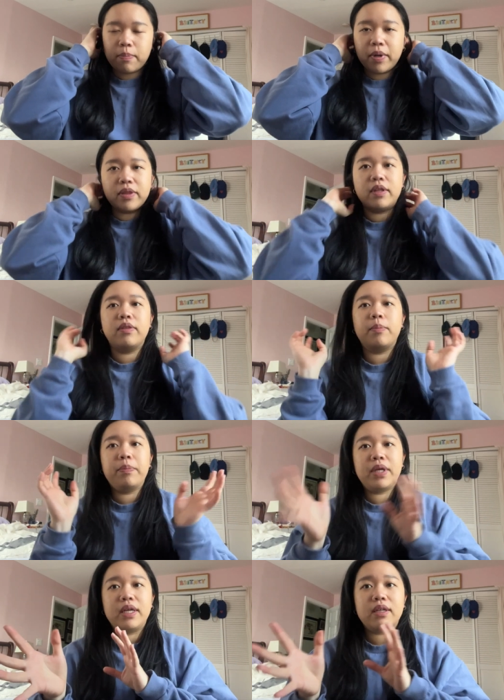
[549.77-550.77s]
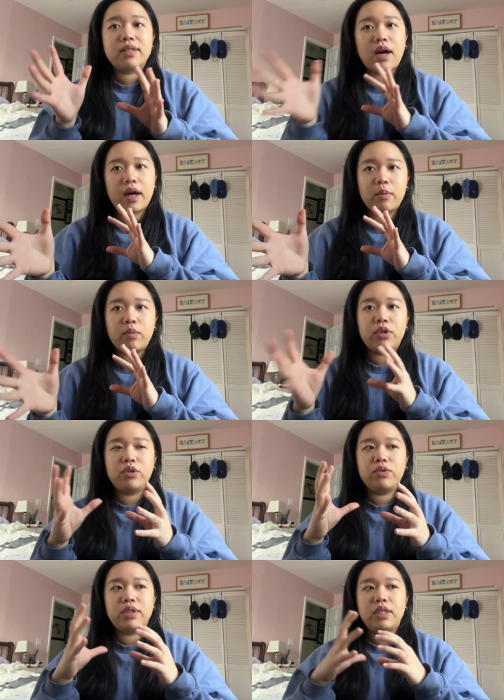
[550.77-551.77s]
but then the peak time when
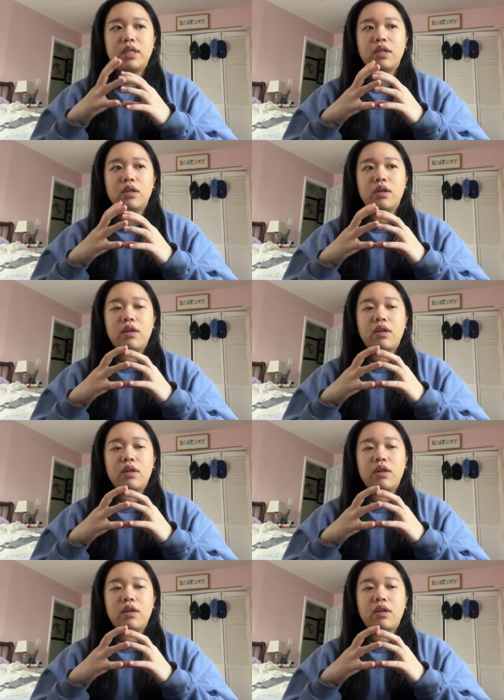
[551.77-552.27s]
you see